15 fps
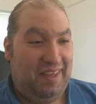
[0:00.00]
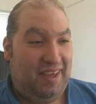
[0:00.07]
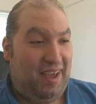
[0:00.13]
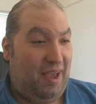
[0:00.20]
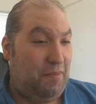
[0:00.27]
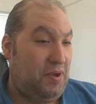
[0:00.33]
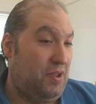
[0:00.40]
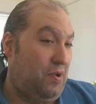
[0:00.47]

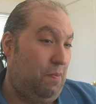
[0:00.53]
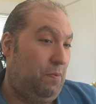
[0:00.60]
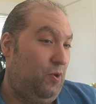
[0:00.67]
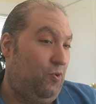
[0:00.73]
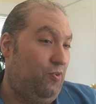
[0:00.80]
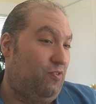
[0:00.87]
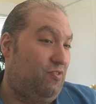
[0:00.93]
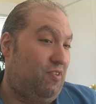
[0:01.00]
I mean,
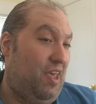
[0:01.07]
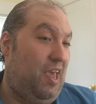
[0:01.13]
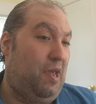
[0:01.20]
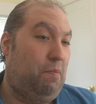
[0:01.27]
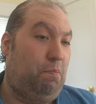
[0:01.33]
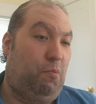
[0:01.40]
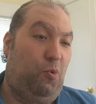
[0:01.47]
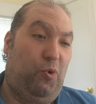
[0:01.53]
computer is
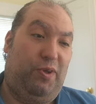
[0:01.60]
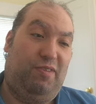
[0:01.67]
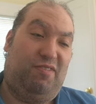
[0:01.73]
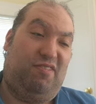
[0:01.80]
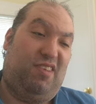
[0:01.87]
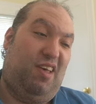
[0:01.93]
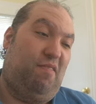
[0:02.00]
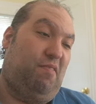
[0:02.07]
saying zero point
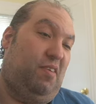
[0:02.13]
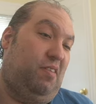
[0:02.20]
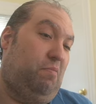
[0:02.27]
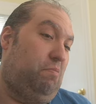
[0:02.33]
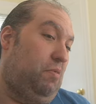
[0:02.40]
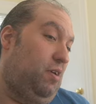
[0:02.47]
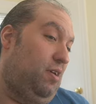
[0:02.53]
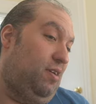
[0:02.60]

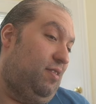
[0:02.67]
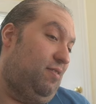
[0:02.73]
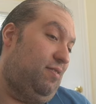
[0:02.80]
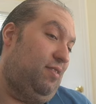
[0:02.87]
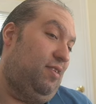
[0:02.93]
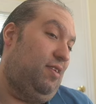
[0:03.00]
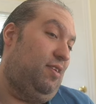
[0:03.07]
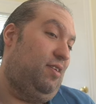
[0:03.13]
0.7,
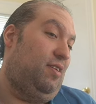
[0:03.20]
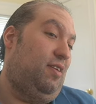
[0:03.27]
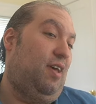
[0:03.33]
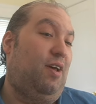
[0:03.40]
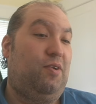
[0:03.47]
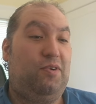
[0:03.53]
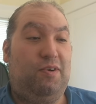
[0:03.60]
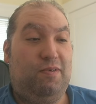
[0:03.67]
but
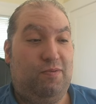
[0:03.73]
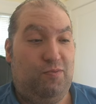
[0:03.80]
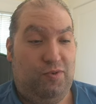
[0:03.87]
I don't know.